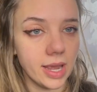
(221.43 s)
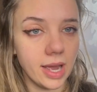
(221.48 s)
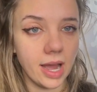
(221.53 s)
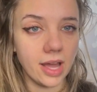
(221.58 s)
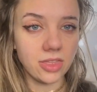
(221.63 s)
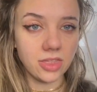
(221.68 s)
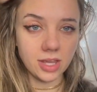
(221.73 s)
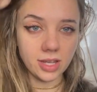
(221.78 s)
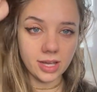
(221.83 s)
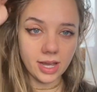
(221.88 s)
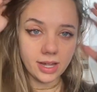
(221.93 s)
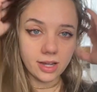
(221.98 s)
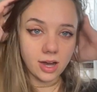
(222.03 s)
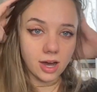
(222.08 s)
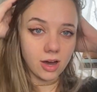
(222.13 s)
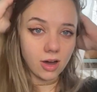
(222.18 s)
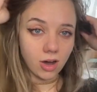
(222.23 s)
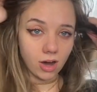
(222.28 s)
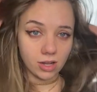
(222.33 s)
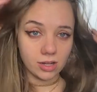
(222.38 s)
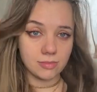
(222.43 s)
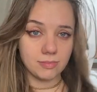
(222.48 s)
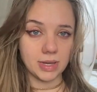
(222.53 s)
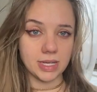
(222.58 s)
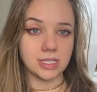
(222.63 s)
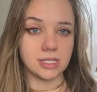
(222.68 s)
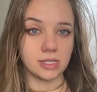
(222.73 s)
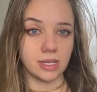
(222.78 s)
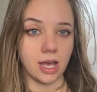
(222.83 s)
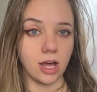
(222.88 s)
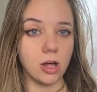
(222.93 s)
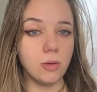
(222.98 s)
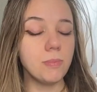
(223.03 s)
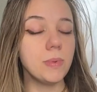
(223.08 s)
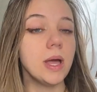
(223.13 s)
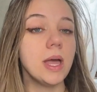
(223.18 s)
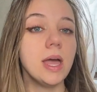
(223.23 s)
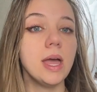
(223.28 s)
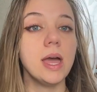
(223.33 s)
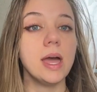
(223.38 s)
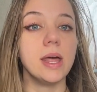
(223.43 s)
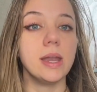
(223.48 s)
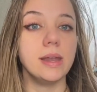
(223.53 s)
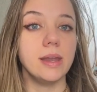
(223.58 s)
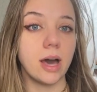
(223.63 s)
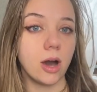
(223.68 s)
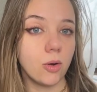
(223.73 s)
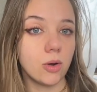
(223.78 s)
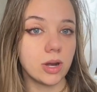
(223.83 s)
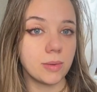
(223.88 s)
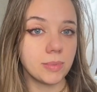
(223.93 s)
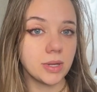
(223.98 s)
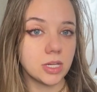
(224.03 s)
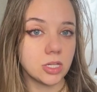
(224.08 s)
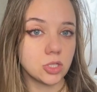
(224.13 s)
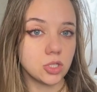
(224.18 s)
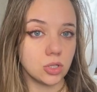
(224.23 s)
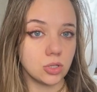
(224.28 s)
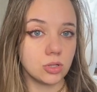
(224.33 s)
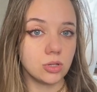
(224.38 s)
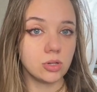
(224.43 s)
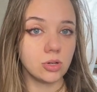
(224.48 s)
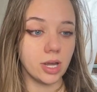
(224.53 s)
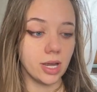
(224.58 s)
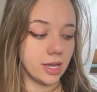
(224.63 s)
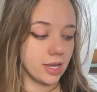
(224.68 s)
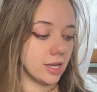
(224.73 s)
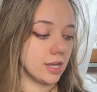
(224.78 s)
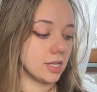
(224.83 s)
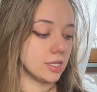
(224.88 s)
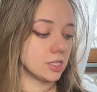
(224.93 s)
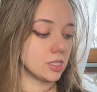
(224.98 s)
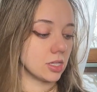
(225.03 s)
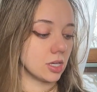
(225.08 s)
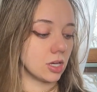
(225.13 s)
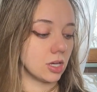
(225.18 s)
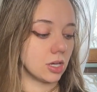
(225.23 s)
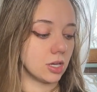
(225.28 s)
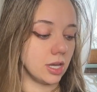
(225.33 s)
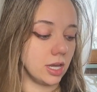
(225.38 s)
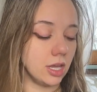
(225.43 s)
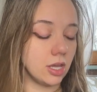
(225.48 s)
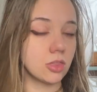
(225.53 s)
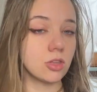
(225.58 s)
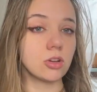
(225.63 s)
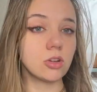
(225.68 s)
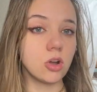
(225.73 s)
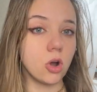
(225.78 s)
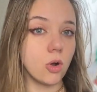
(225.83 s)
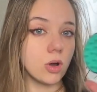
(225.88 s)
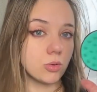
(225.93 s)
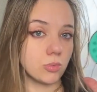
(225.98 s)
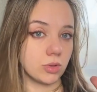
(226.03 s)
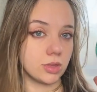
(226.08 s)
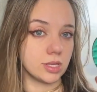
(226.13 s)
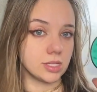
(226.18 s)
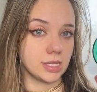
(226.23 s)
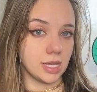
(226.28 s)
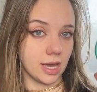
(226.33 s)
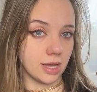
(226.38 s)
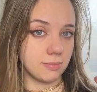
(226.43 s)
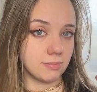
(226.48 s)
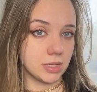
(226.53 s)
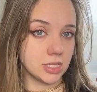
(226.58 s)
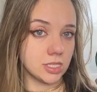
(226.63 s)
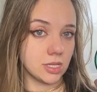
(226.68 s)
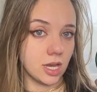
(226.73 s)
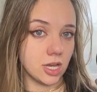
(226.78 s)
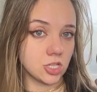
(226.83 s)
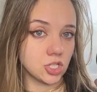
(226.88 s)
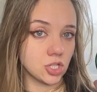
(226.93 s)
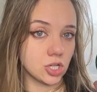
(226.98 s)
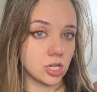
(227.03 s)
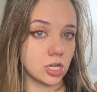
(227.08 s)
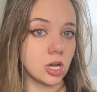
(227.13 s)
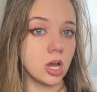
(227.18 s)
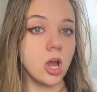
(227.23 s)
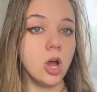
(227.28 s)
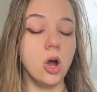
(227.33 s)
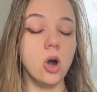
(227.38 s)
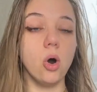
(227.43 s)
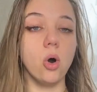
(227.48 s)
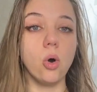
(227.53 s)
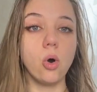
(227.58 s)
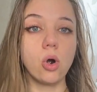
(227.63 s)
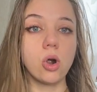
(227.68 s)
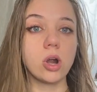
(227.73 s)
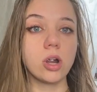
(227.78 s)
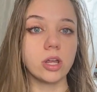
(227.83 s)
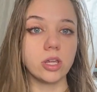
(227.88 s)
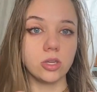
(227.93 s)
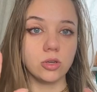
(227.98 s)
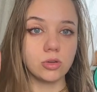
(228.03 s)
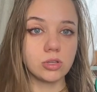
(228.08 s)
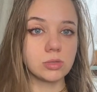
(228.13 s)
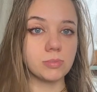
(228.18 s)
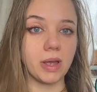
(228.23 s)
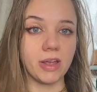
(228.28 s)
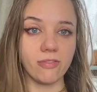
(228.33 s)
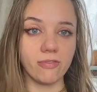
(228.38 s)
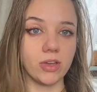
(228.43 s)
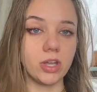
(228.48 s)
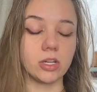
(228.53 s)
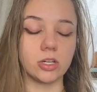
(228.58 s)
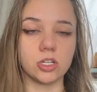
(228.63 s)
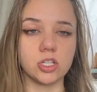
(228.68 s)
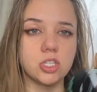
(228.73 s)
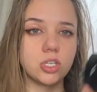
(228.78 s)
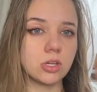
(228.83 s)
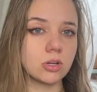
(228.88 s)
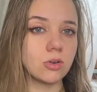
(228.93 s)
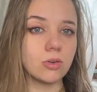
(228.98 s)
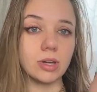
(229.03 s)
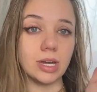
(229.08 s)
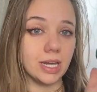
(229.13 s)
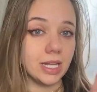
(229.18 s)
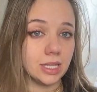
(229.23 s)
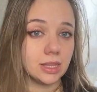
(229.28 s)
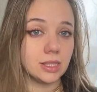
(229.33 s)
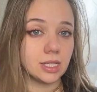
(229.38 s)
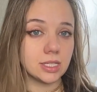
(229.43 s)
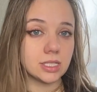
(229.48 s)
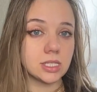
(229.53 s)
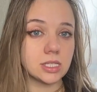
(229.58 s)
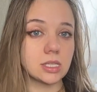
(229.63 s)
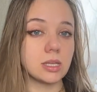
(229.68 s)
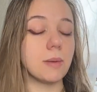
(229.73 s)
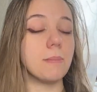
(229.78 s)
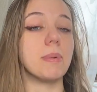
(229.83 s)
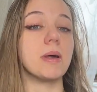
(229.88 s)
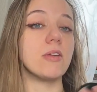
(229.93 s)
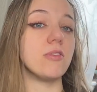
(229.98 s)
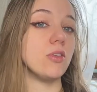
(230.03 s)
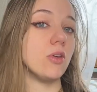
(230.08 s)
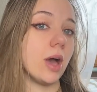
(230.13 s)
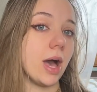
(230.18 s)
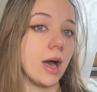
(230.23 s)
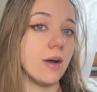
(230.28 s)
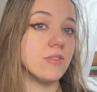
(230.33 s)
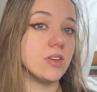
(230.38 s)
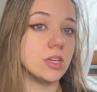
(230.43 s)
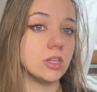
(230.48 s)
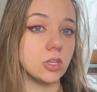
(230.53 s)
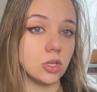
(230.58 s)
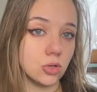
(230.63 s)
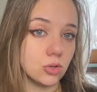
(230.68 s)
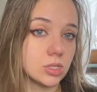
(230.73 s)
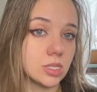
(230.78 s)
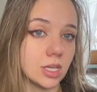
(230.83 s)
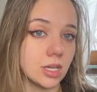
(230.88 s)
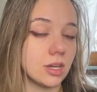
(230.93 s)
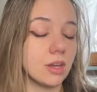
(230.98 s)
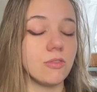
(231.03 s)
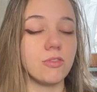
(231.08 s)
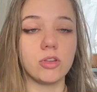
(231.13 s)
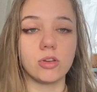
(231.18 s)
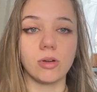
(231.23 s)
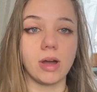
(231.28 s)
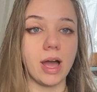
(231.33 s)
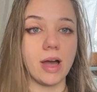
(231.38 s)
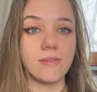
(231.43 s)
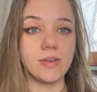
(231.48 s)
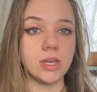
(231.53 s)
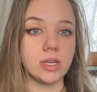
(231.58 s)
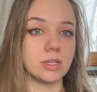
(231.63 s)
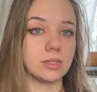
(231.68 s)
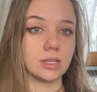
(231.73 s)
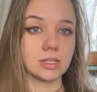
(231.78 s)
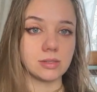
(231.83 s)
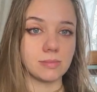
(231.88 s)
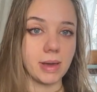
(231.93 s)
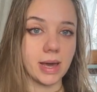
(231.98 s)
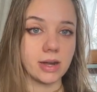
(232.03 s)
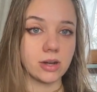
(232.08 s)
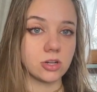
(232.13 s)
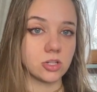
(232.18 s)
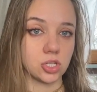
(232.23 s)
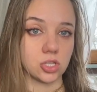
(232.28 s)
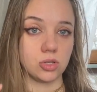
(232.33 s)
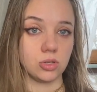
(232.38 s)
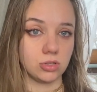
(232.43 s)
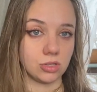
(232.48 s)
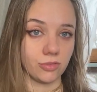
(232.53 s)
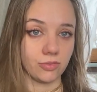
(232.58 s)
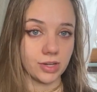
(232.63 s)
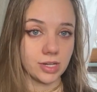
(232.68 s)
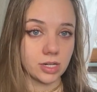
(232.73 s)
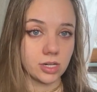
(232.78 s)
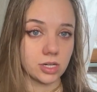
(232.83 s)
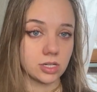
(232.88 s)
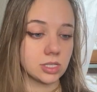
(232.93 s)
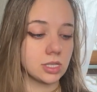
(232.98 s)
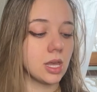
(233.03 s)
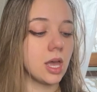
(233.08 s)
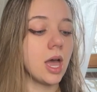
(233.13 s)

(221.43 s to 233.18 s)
I think I got all of my scalp. Now what I'm going to do is either go in with this head massager or use my fingers. You don't need this, but if you have it, use it. If you don't have it, it doesn't matter. Just use your fingers.